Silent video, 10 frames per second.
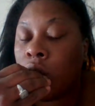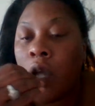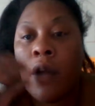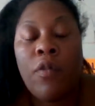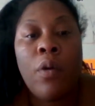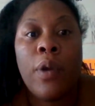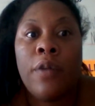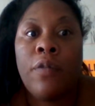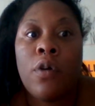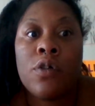I've
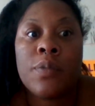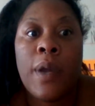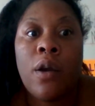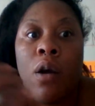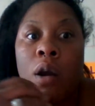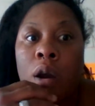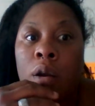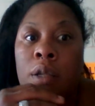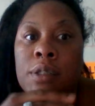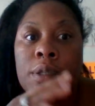already froze my
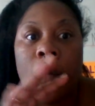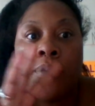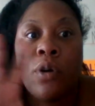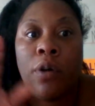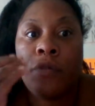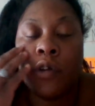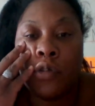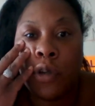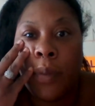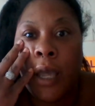card and stopped all
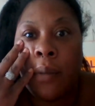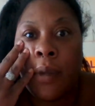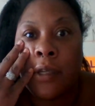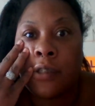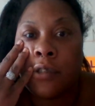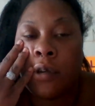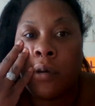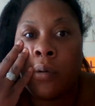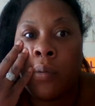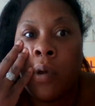future payments.
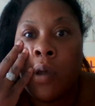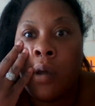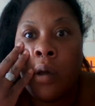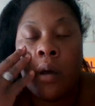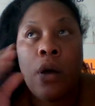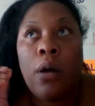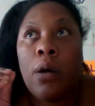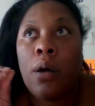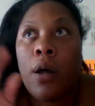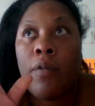So
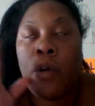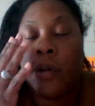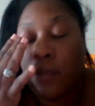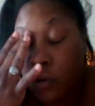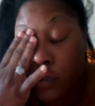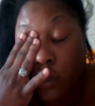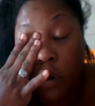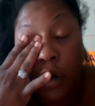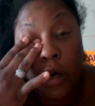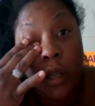I've already froze the
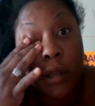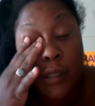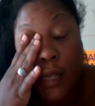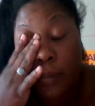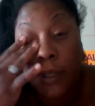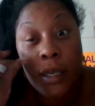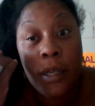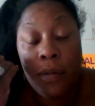card and stopped any